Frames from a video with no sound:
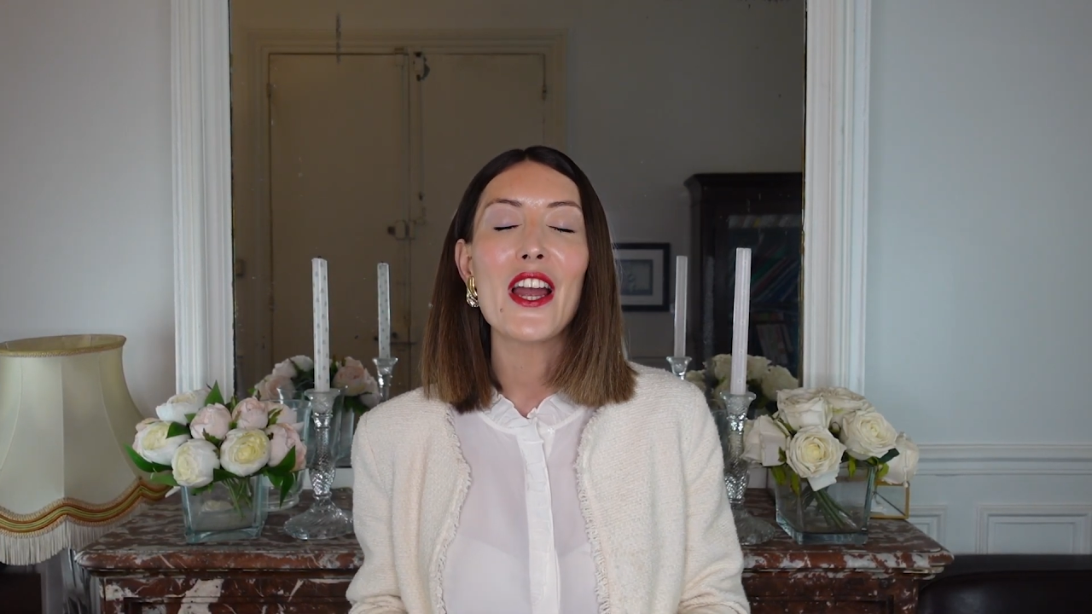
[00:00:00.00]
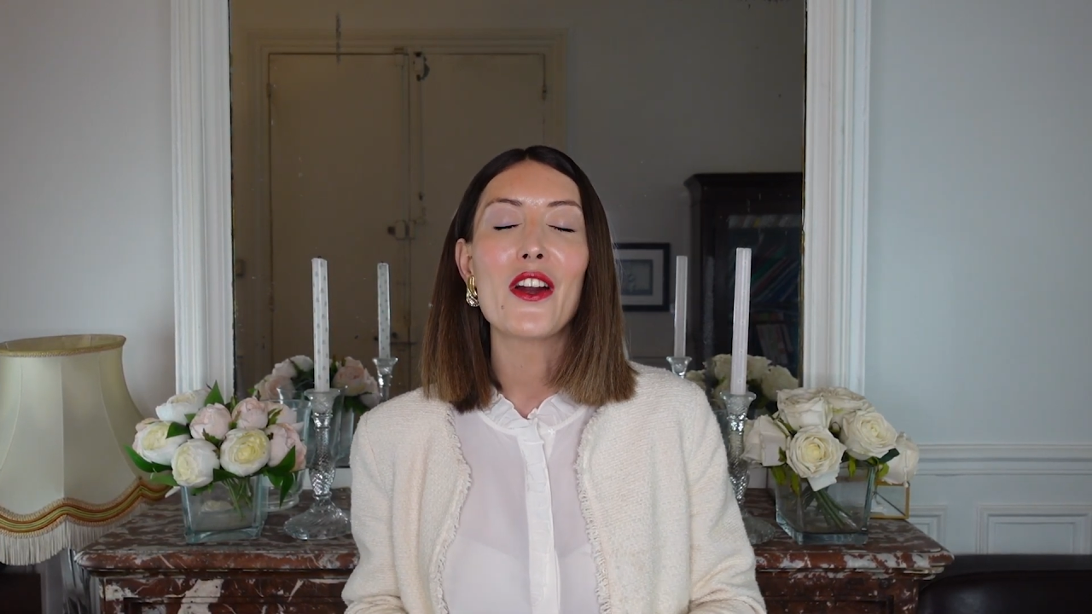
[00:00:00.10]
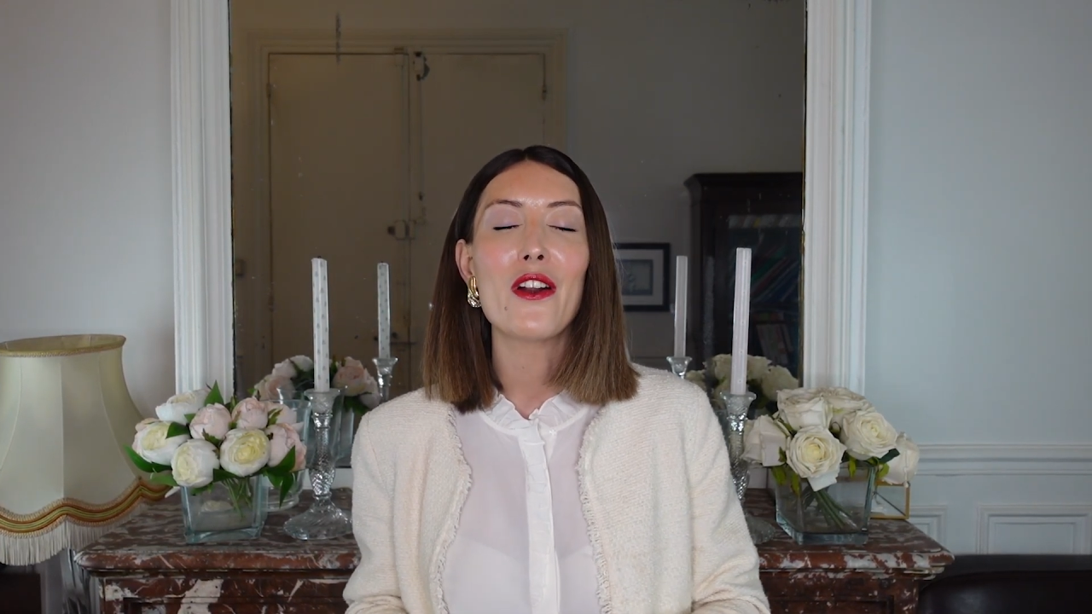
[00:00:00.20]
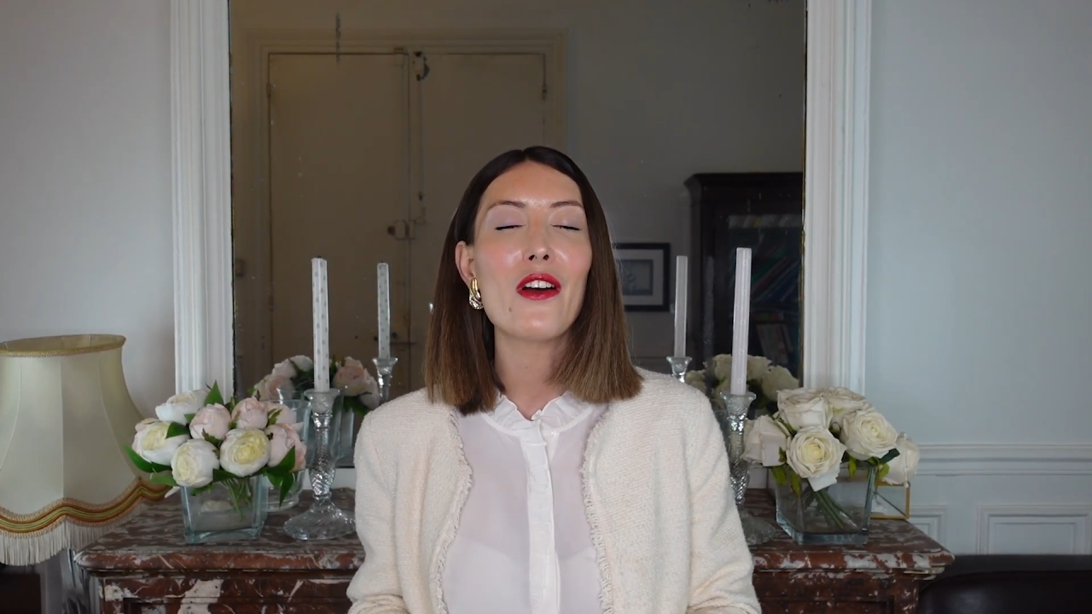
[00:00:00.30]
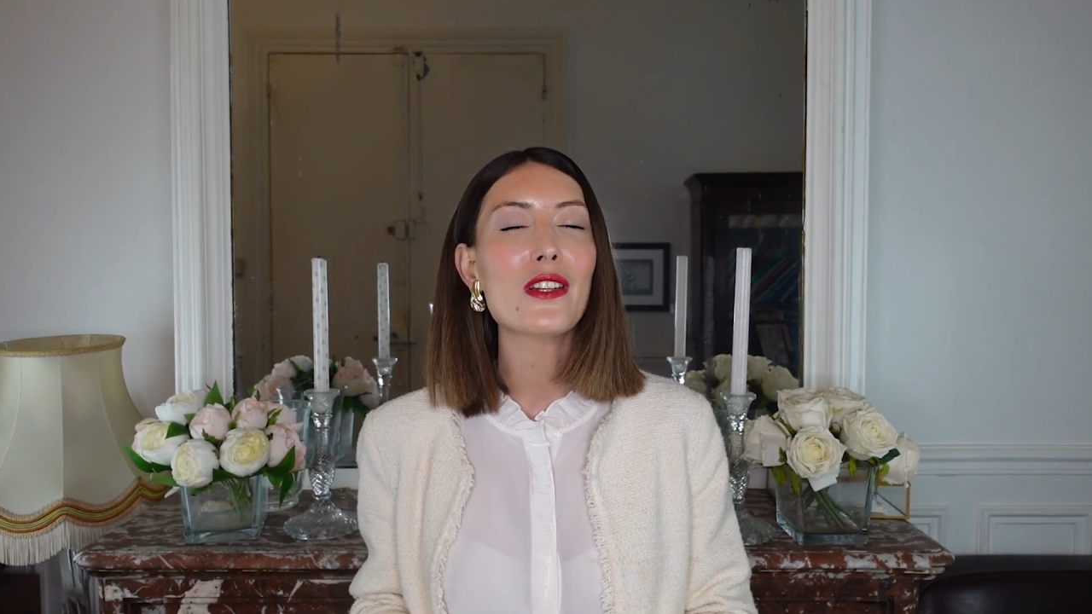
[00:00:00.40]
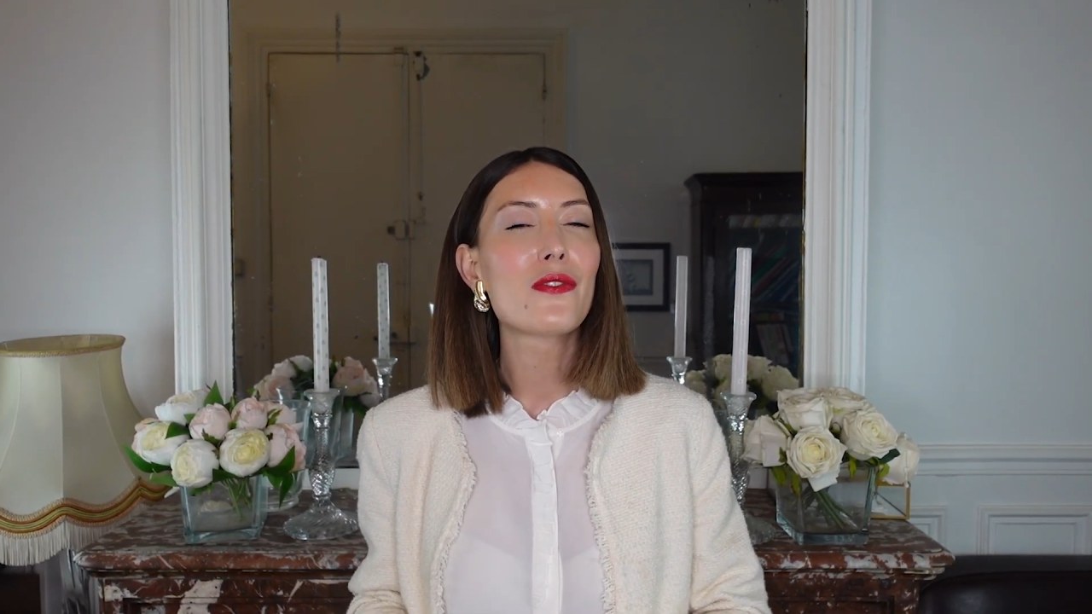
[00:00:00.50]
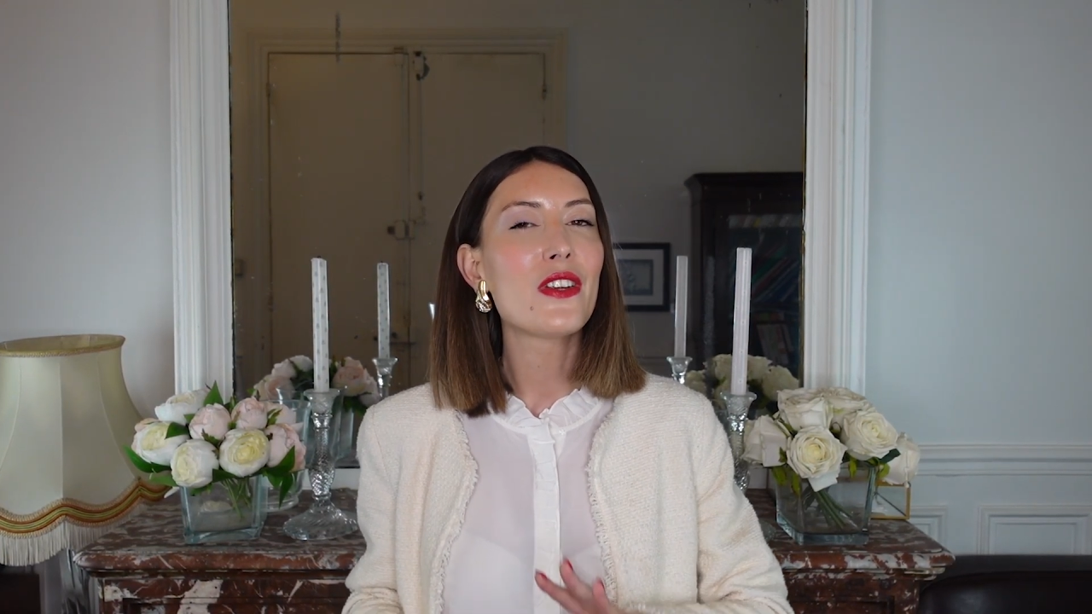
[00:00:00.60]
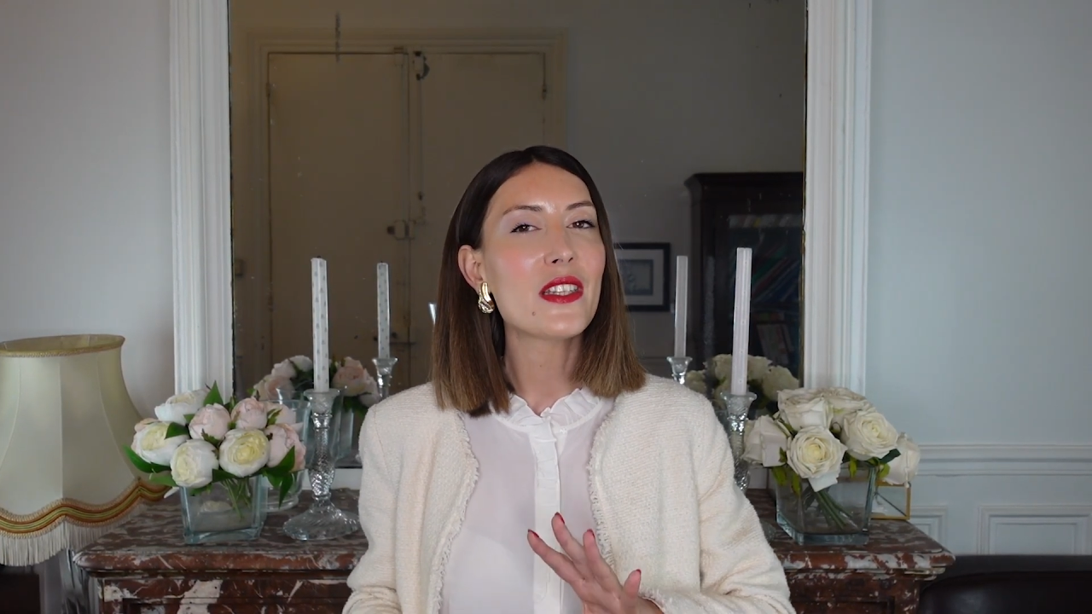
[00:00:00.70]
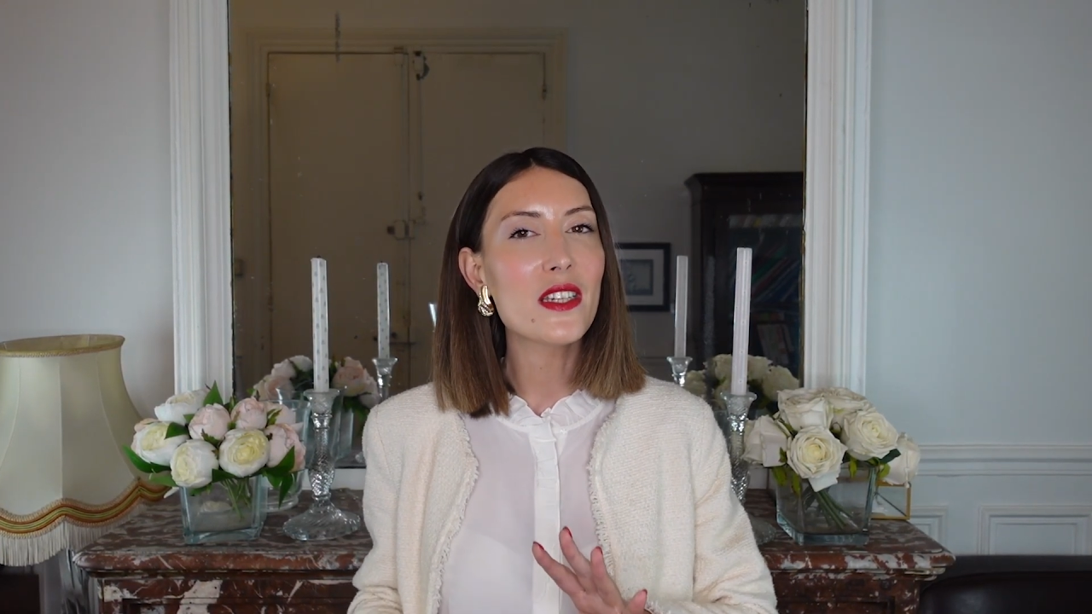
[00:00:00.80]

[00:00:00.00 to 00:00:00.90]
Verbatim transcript: colors. This